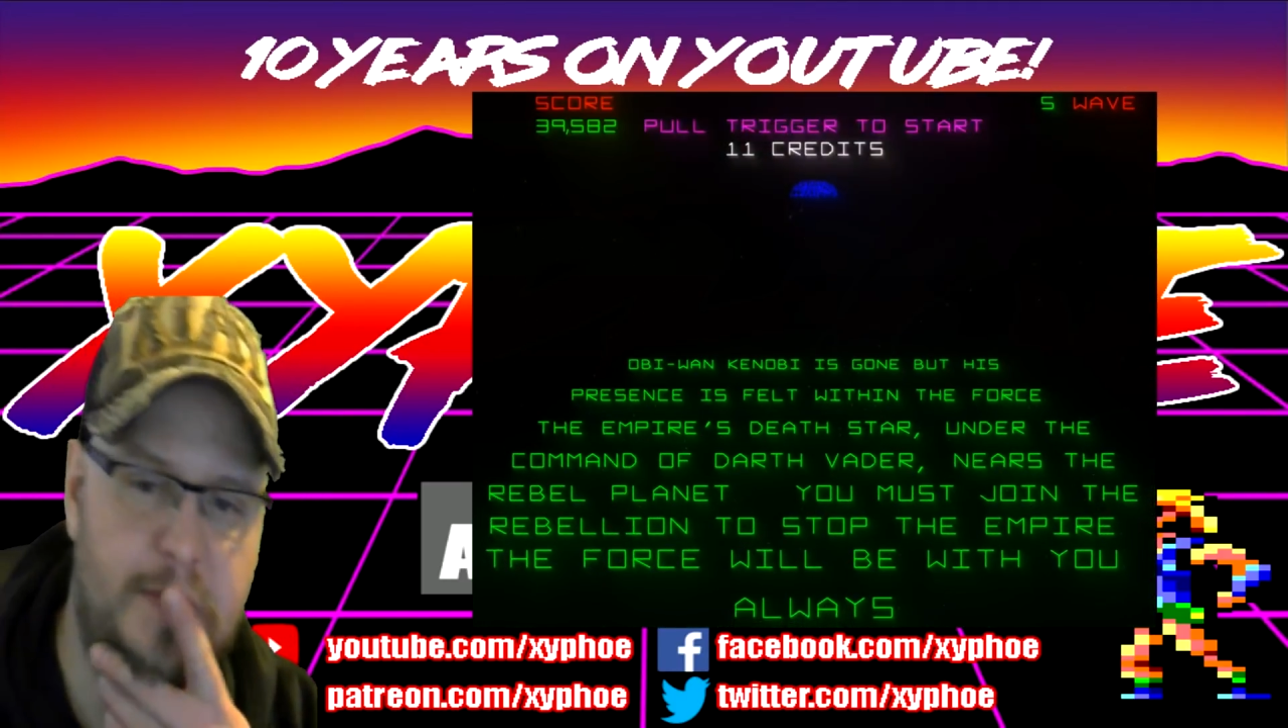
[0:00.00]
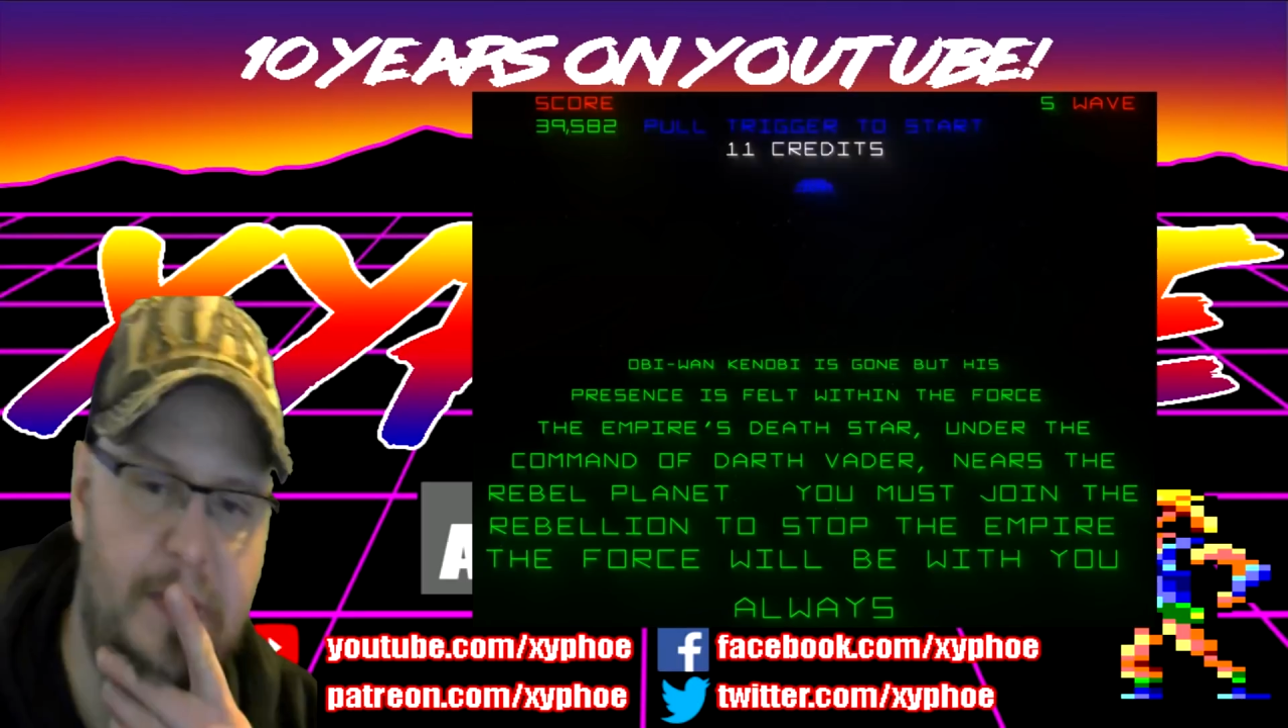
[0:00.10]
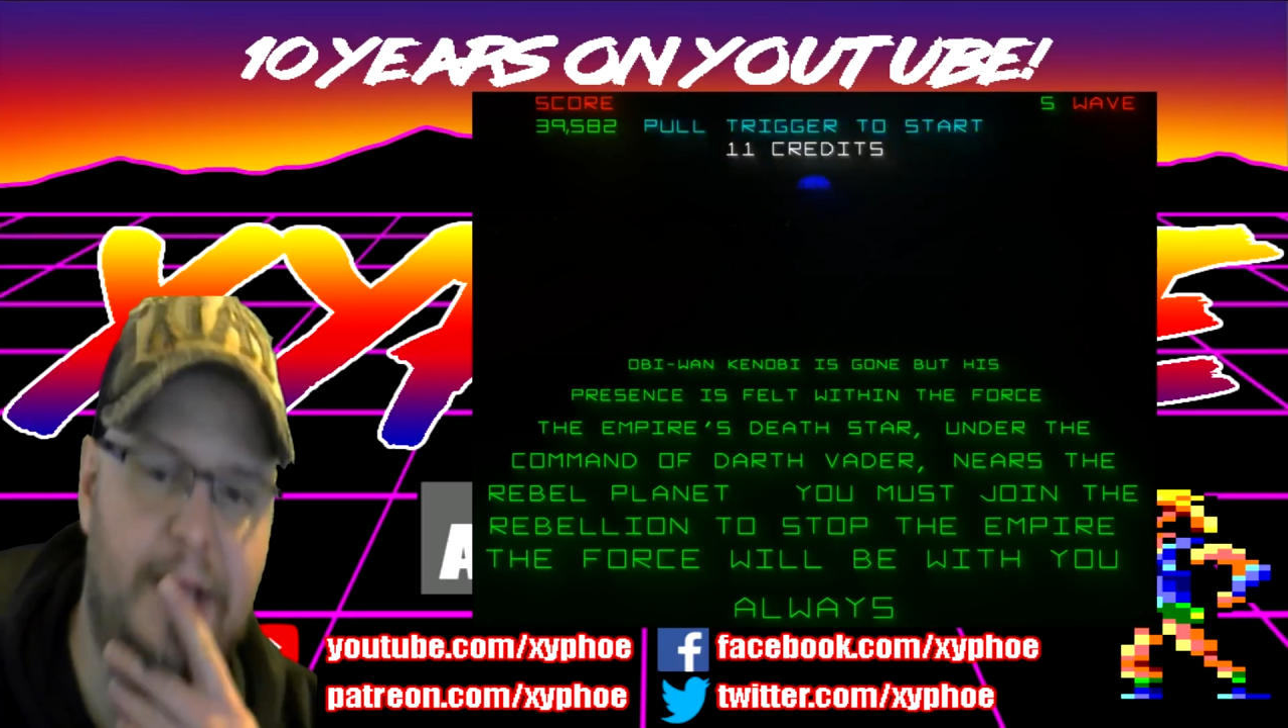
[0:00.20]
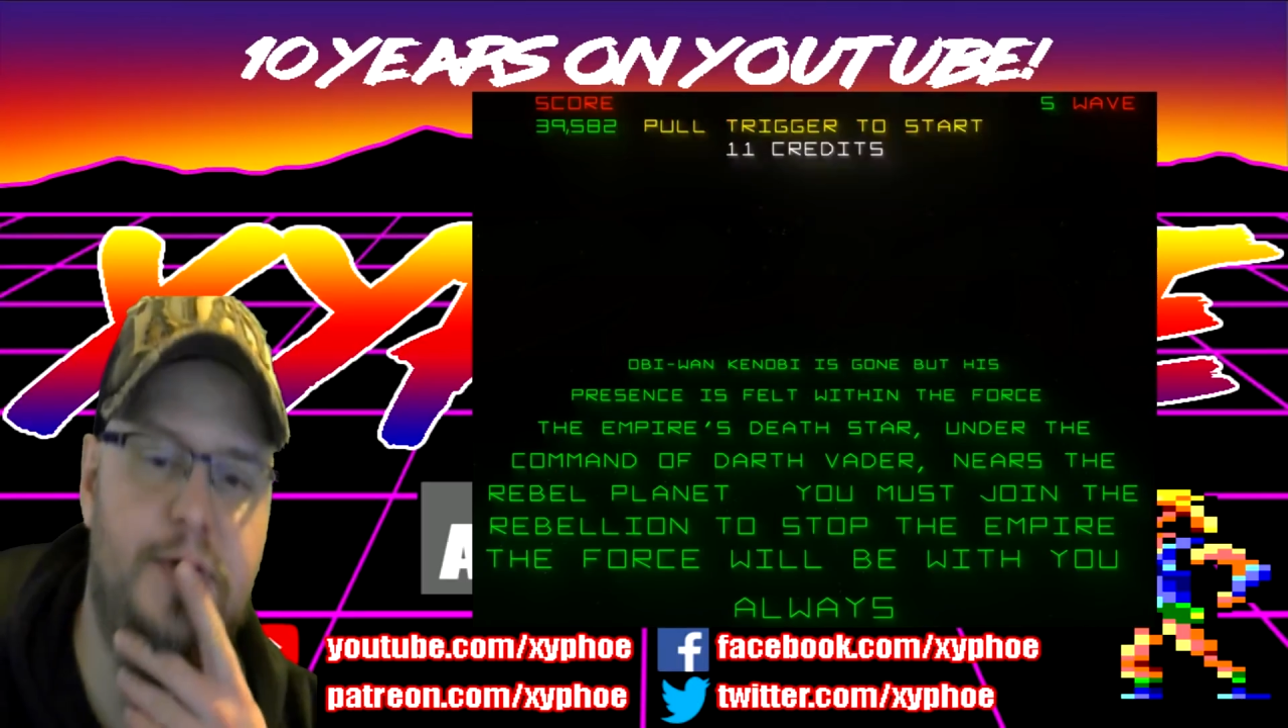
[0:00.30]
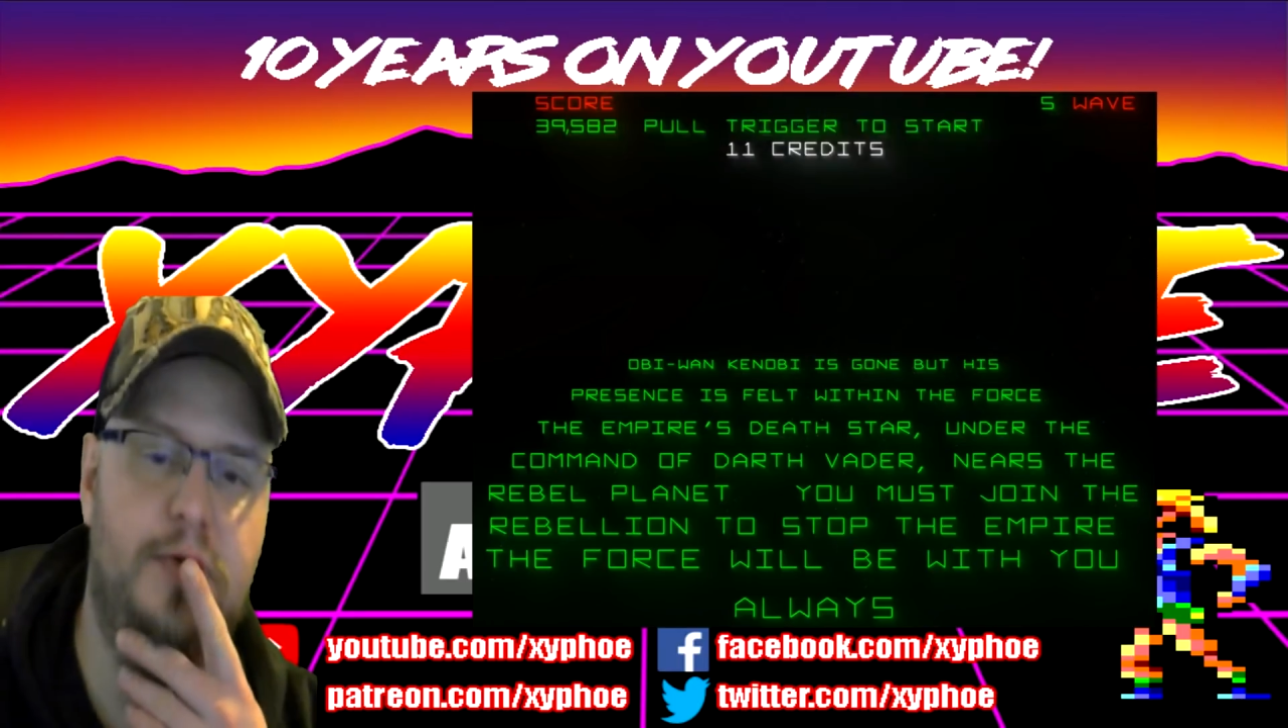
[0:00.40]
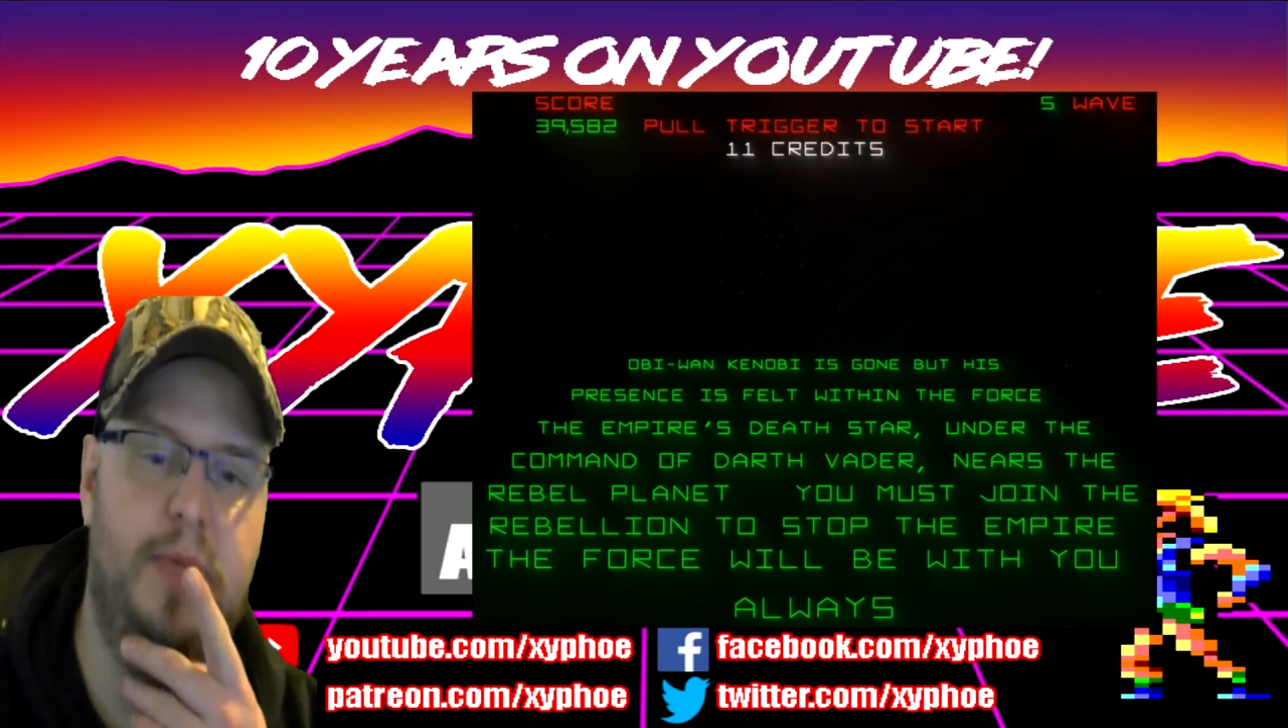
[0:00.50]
special